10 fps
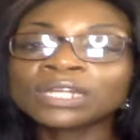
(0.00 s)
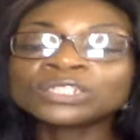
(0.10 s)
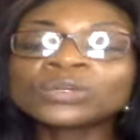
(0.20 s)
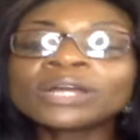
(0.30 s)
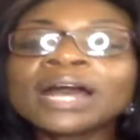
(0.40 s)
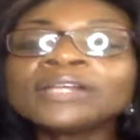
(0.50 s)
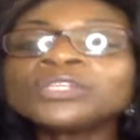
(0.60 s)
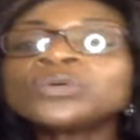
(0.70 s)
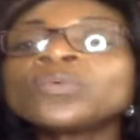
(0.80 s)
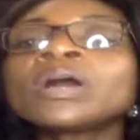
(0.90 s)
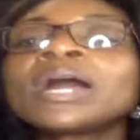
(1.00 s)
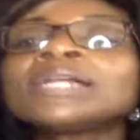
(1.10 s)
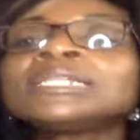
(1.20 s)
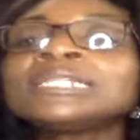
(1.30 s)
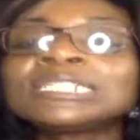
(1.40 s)
so god you don't want
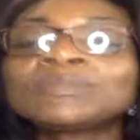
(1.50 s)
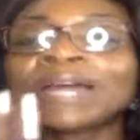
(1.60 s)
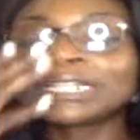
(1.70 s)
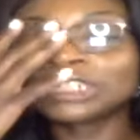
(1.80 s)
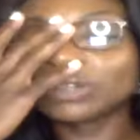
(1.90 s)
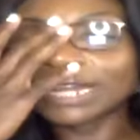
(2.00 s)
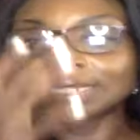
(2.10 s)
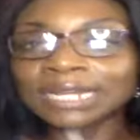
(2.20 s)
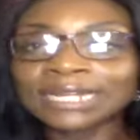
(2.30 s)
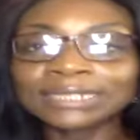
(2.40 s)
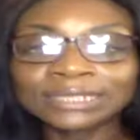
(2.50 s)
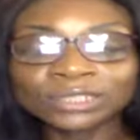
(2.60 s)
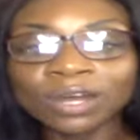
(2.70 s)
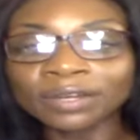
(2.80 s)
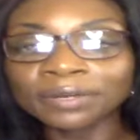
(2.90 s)
god to despise you as as his
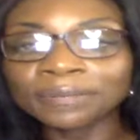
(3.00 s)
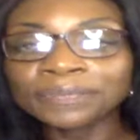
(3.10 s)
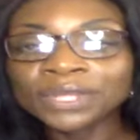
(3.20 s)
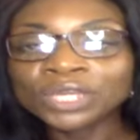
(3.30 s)
daughter